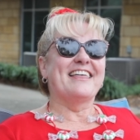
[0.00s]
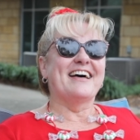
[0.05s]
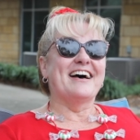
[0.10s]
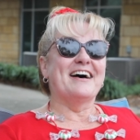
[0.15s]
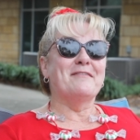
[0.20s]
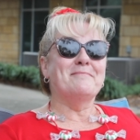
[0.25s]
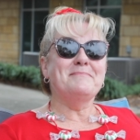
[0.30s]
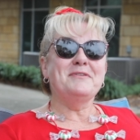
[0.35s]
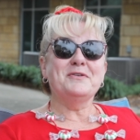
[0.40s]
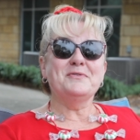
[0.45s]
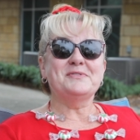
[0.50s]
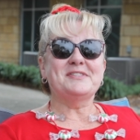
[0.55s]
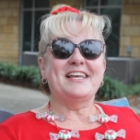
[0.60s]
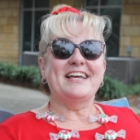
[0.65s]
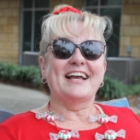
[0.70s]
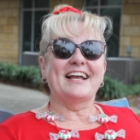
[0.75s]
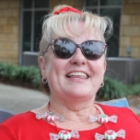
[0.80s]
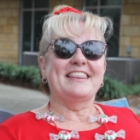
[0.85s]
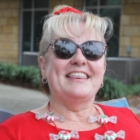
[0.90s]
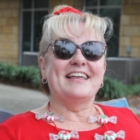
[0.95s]
the
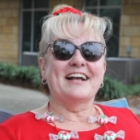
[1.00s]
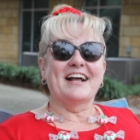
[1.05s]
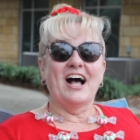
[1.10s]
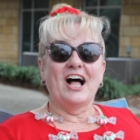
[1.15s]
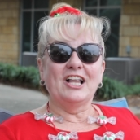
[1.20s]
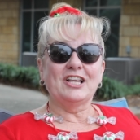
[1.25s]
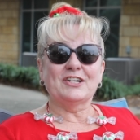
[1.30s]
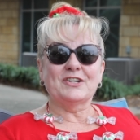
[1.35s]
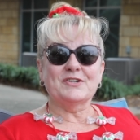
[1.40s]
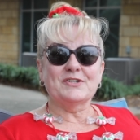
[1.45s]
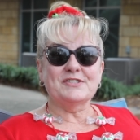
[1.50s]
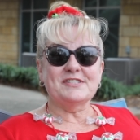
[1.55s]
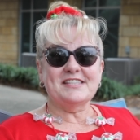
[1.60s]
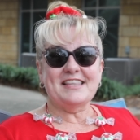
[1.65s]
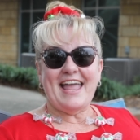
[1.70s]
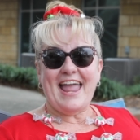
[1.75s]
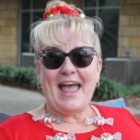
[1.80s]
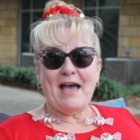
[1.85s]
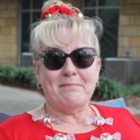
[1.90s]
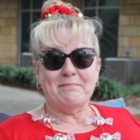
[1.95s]
music, the colors,
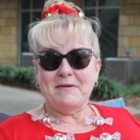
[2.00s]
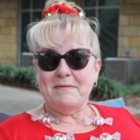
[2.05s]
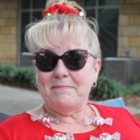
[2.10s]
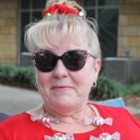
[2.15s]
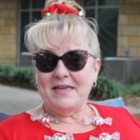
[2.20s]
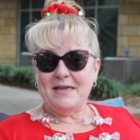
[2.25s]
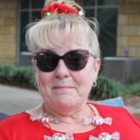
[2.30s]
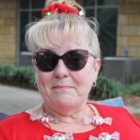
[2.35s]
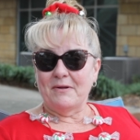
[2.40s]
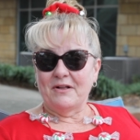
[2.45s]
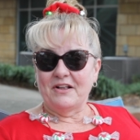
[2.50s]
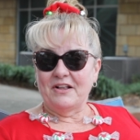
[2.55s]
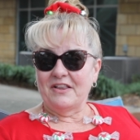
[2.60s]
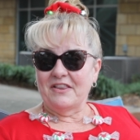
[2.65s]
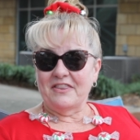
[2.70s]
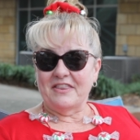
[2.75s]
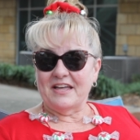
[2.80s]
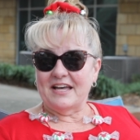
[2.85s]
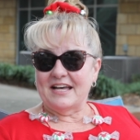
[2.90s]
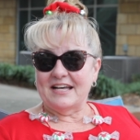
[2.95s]
the happy
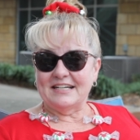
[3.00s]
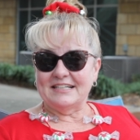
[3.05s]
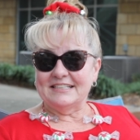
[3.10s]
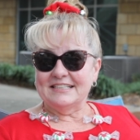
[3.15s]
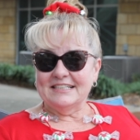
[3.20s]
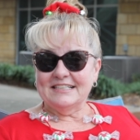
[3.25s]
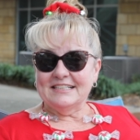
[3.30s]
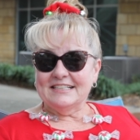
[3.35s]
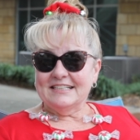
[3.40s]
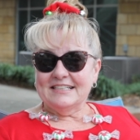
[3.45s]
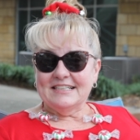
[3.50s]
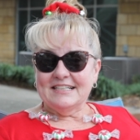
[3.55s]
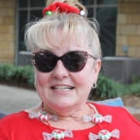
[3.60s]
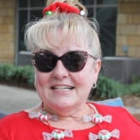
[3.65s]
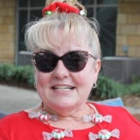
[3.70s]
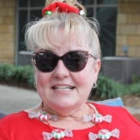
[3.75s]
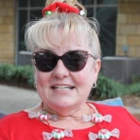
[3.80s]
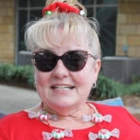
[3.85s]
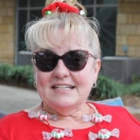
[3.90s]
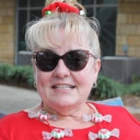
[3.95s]
people, the
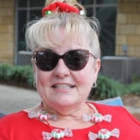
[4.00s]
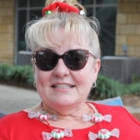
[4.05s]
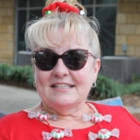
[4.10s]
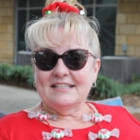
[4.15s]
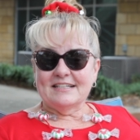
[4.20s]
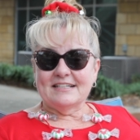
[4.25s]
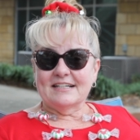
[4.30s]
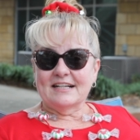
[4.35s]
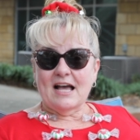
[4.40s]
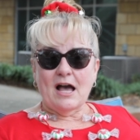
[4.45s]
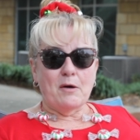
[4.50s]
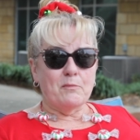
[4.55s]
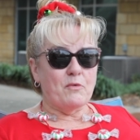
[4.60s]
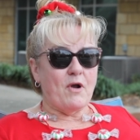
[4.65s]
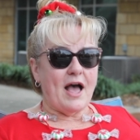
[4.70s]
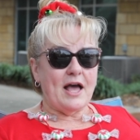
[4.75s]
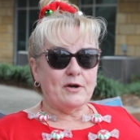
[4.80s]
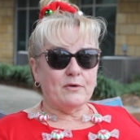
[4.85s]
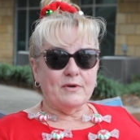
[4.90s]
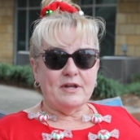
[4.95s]
the
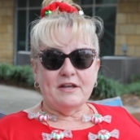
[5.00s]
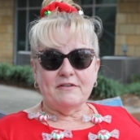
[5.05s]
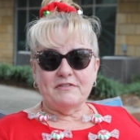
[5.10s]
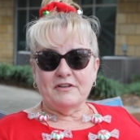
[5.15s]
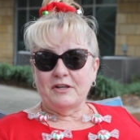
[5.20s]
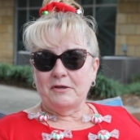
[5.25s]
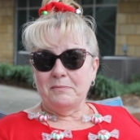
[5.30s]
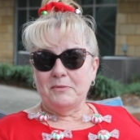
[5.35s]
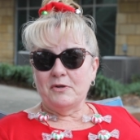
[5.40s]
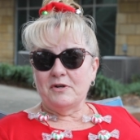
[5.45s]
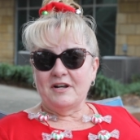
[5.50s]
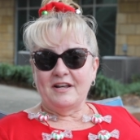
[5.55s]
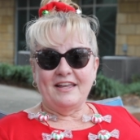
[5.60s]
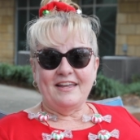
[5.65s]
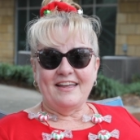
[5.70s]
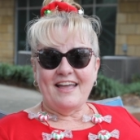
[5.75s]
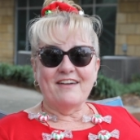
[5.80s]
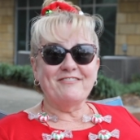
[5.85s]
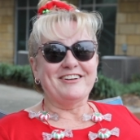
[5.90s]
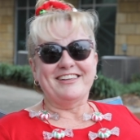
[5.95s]
camaraderie of the
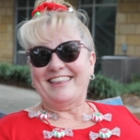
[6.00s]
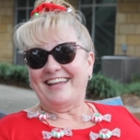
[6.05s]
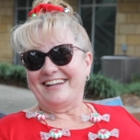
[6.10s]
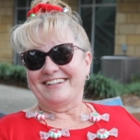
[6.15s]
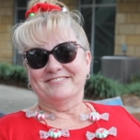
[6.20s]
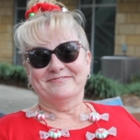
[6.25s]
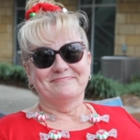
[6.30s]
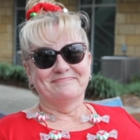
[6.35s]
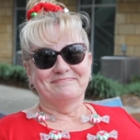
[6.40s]
community, everything.